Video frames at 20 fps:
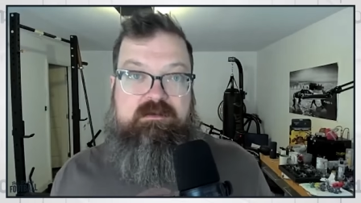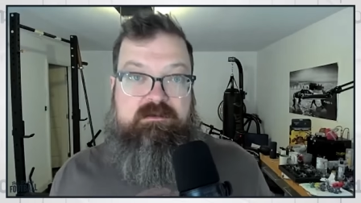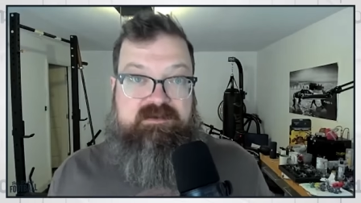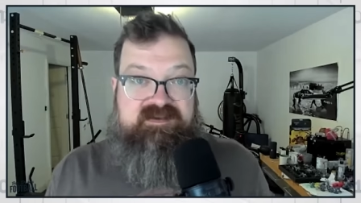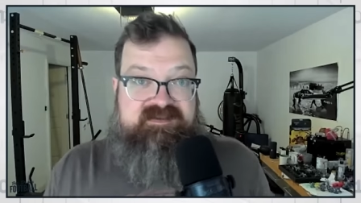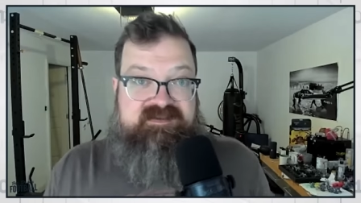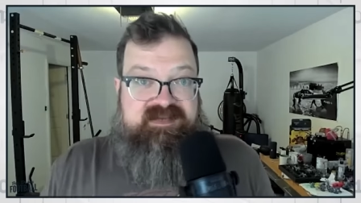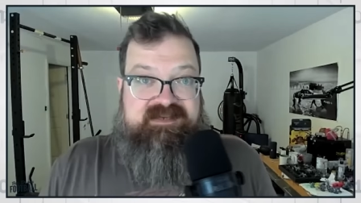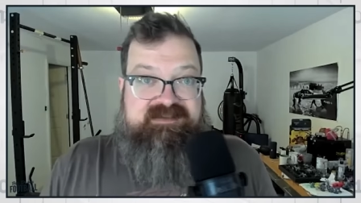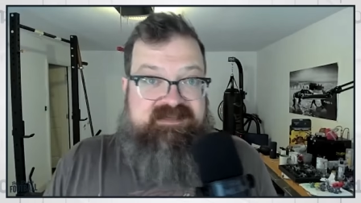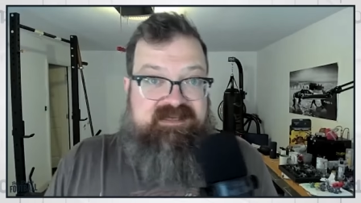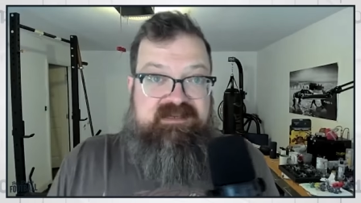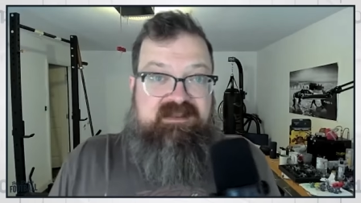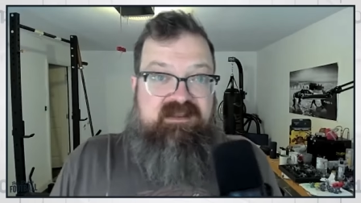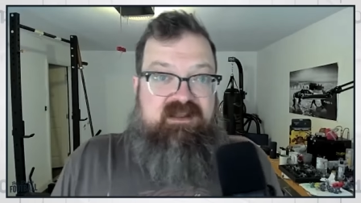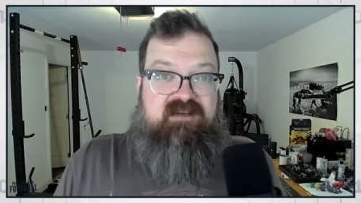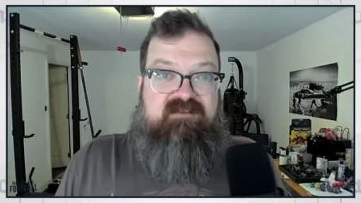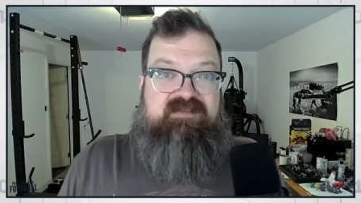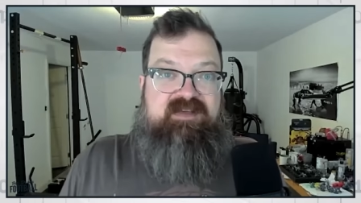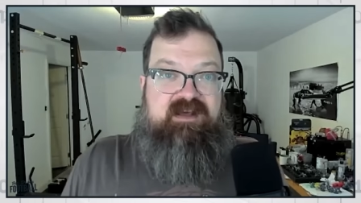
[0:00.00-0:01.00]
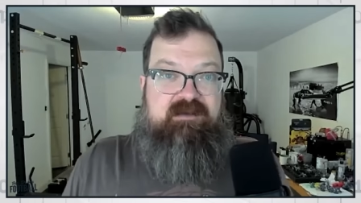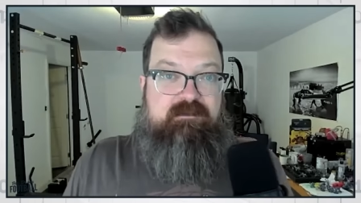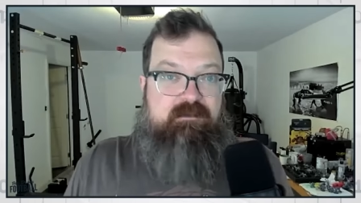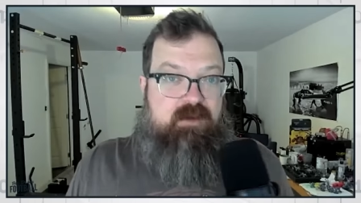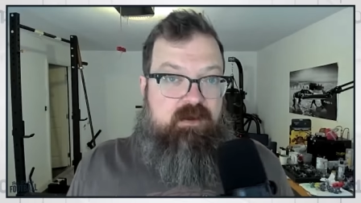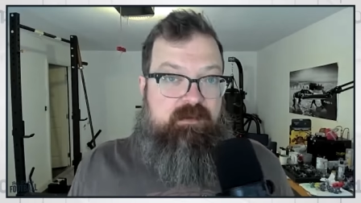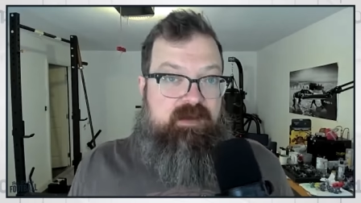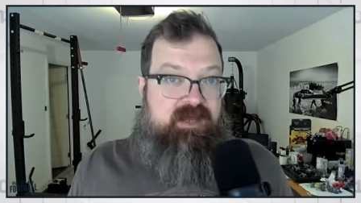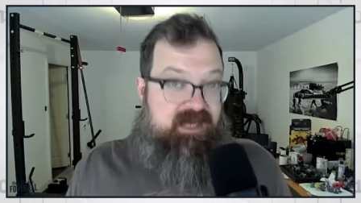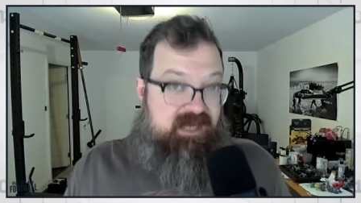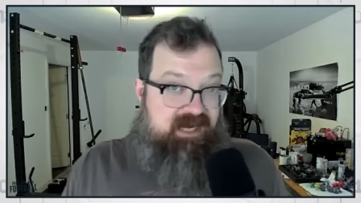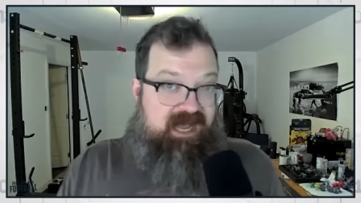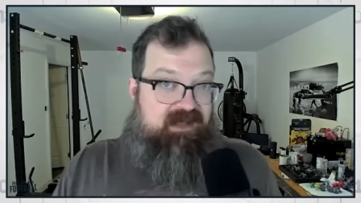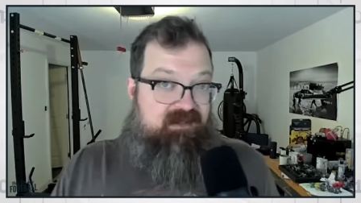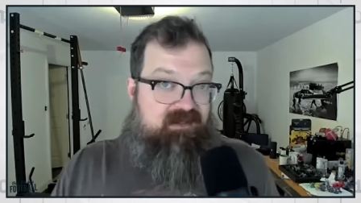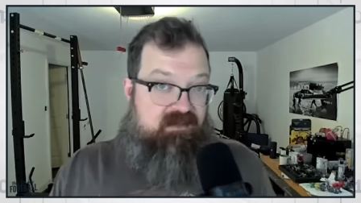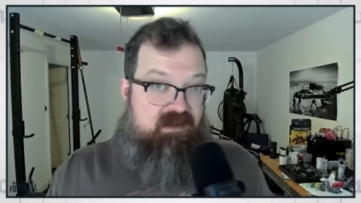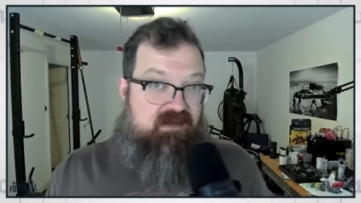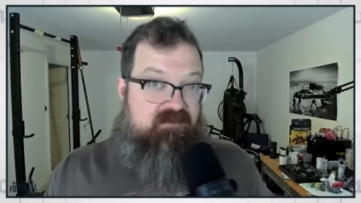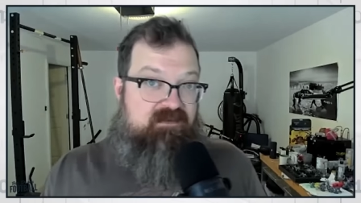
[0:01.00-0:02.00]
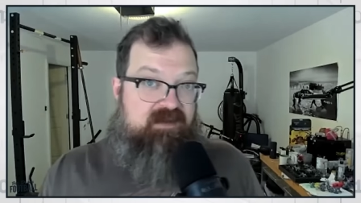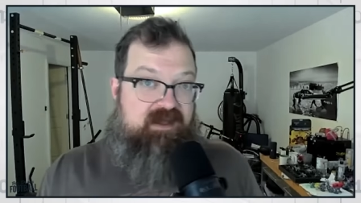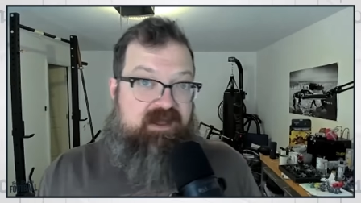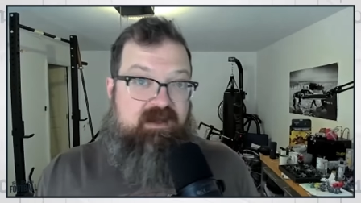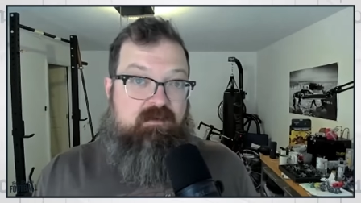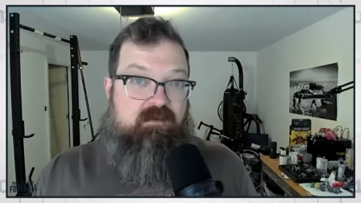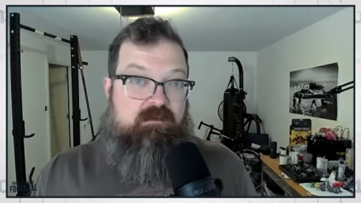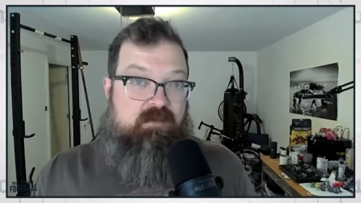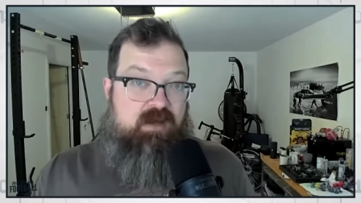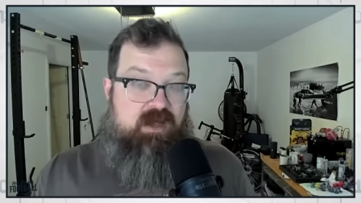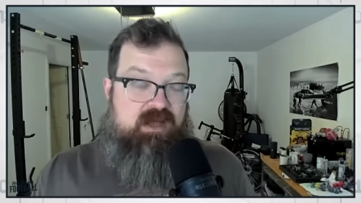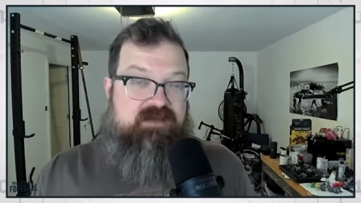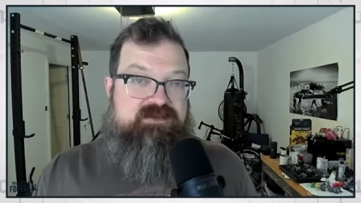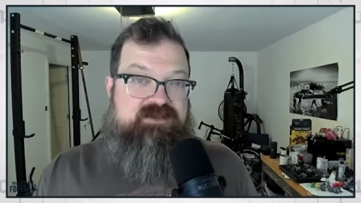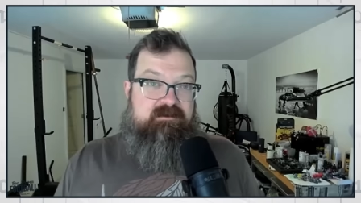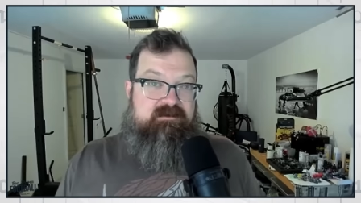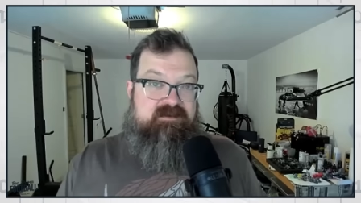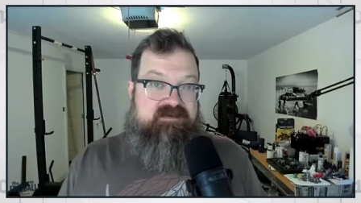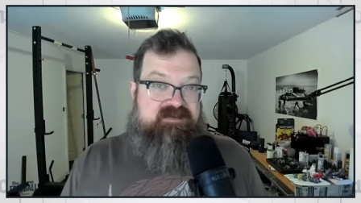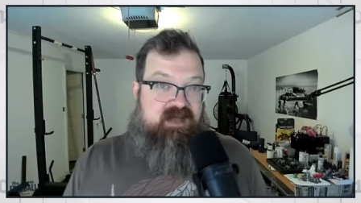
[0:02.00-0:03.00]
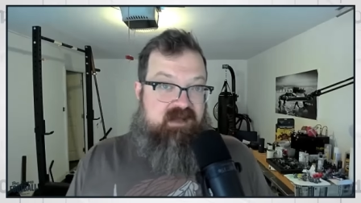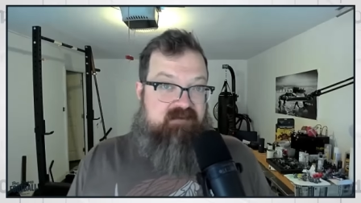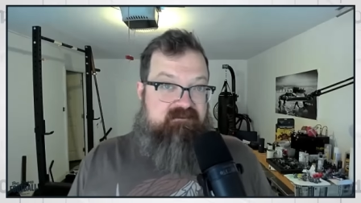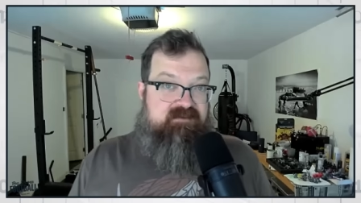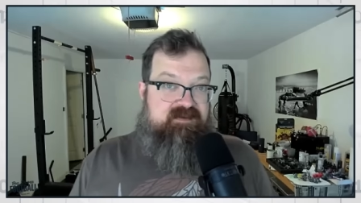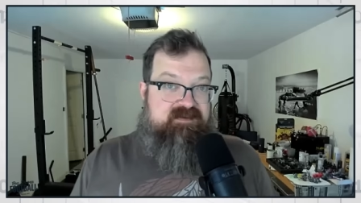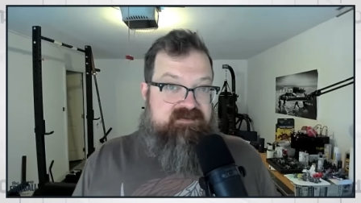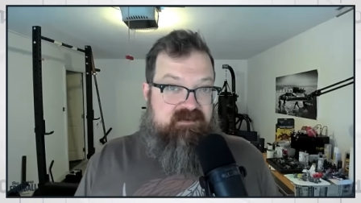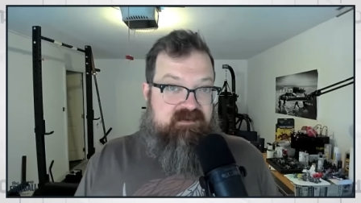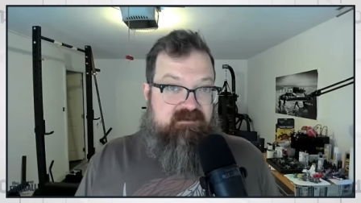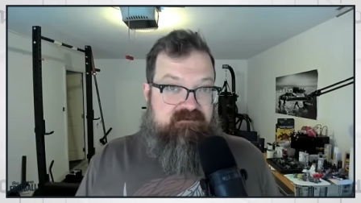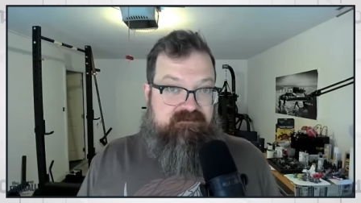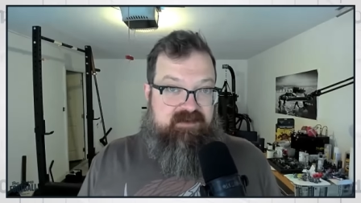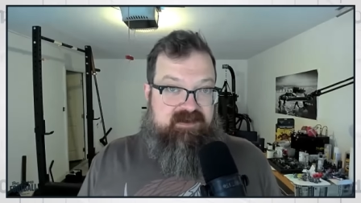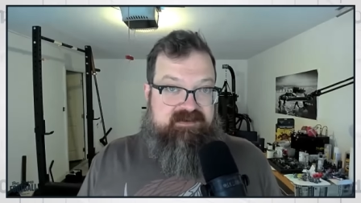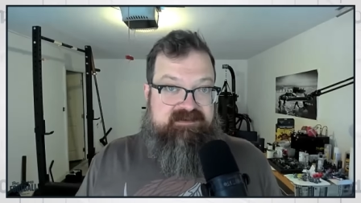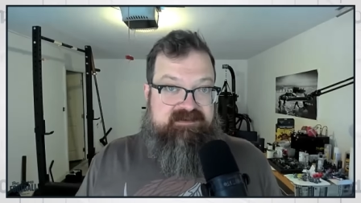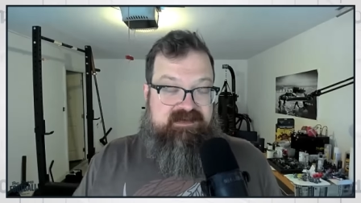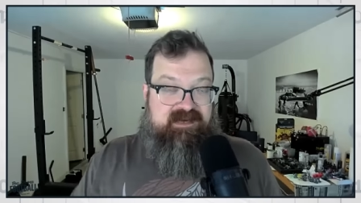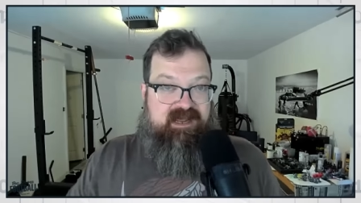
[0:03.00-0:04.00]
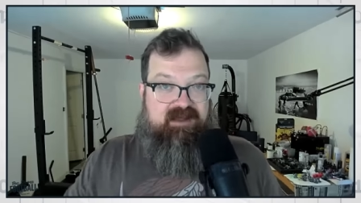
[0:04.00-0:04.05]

Because I did love that moment. And I love how much this obviously affected